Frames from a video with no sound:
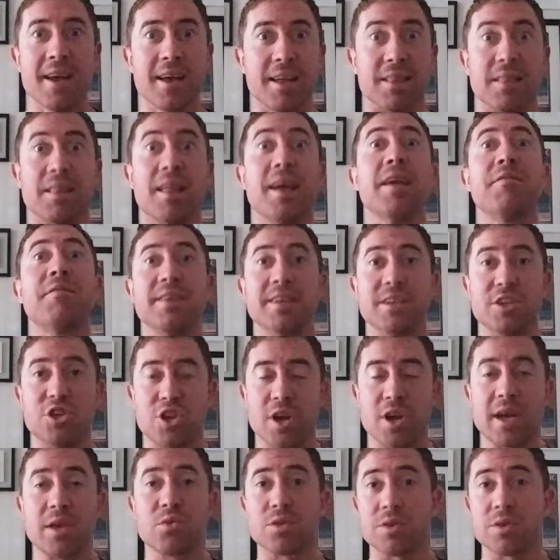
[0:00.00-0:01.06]
Life in
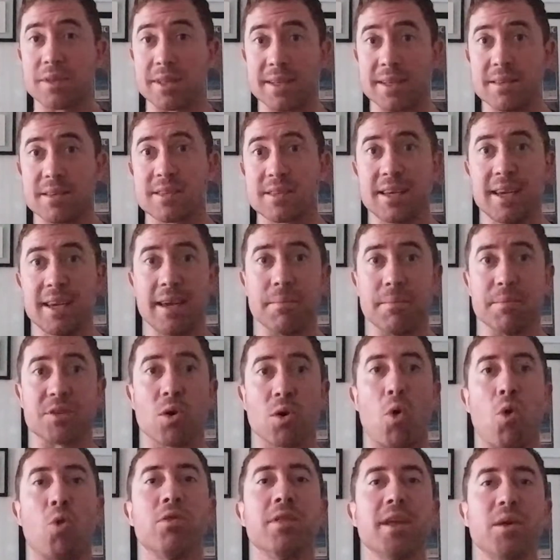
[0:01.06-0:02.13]
general, it seems,
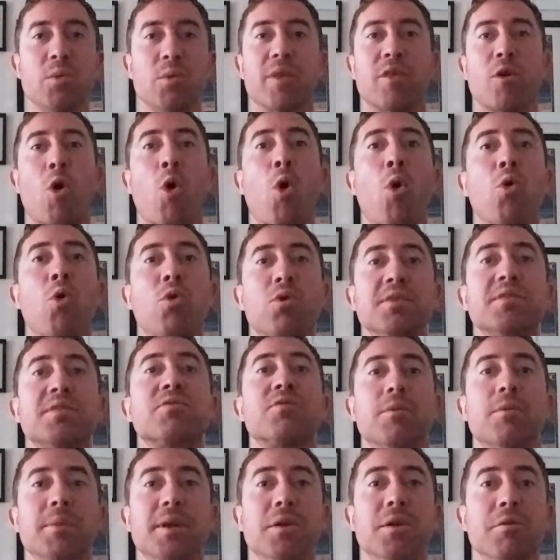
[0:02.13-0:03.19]
only withholds
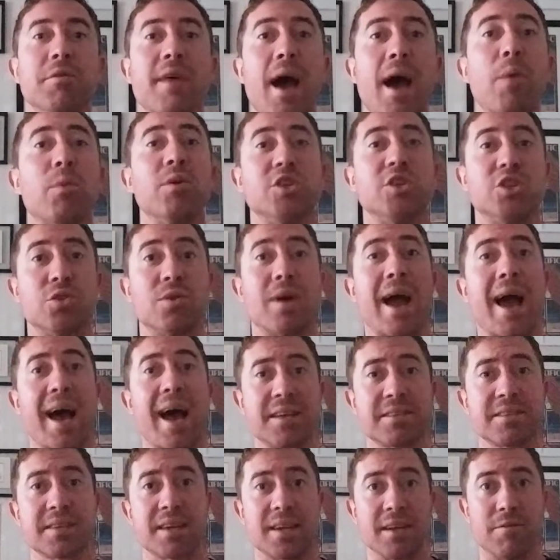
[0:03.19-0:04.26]
from you that which you're
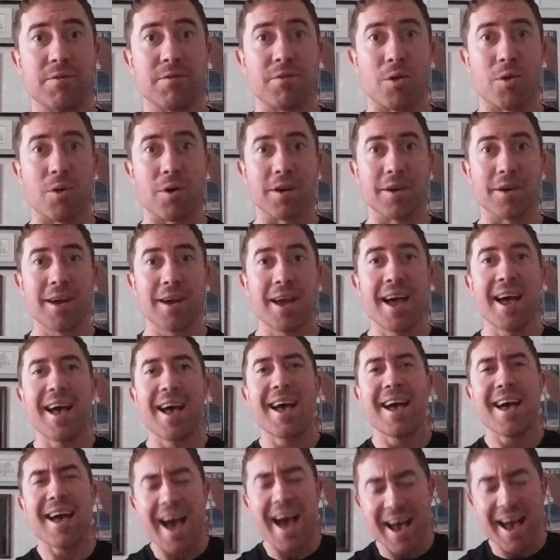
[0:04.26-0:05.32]
asking for,
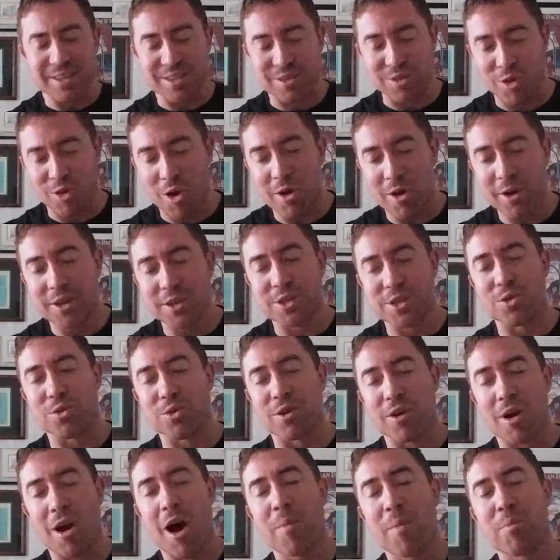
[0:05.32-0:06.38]
as long as you
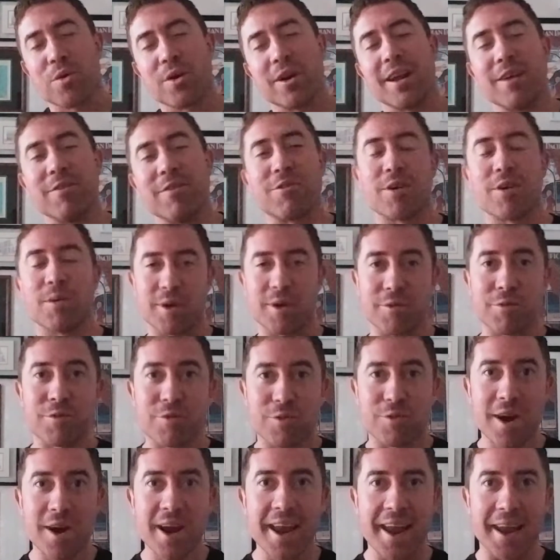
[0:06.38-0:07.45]
are operating from a
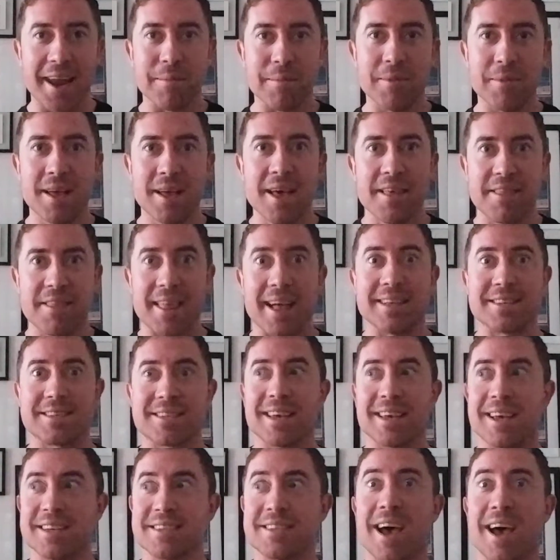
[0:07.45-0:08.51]
frame that
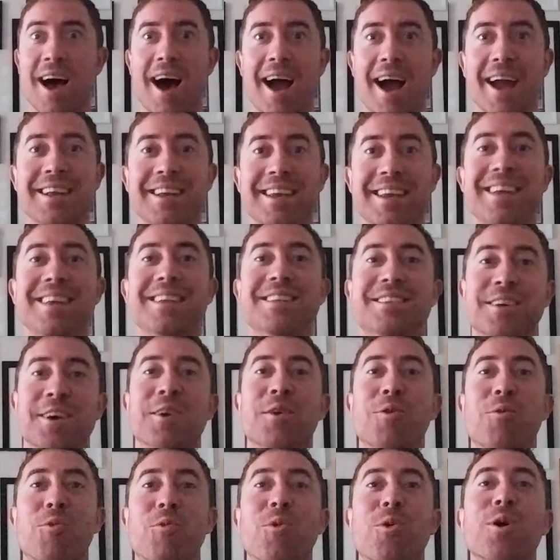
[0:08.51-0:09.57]
says, I need
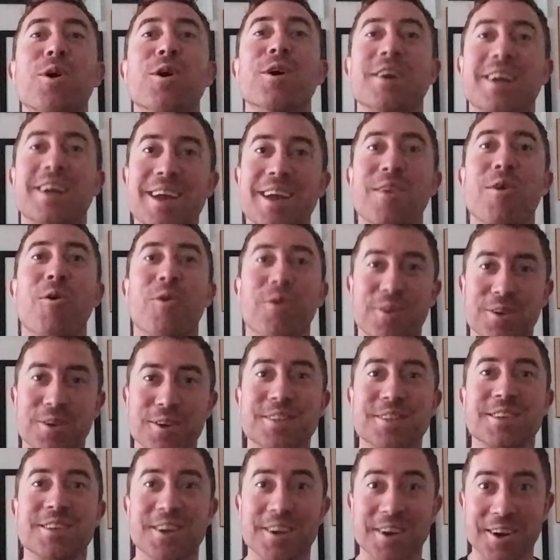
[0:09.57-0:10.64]
to work in order
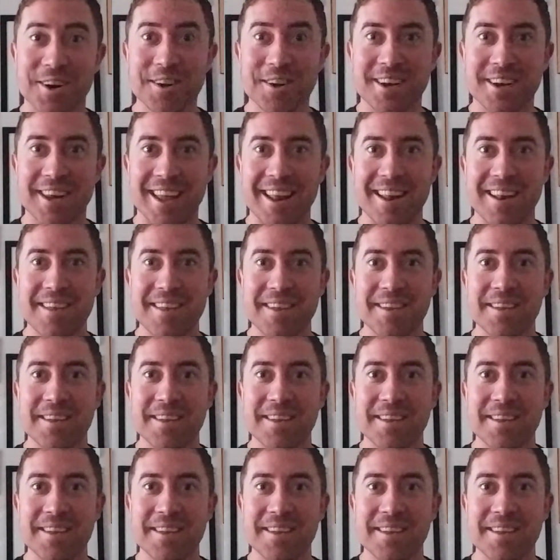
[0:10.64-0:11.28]
to earn it.